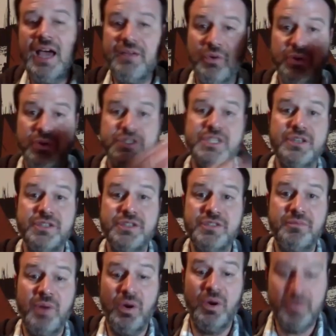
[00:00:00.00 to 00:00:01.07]
a whole series of
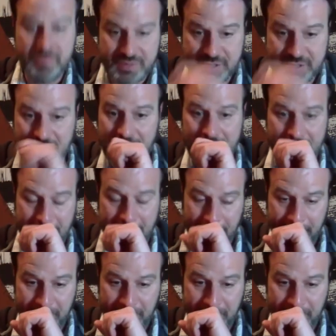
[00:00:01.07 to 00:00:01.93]
poems um,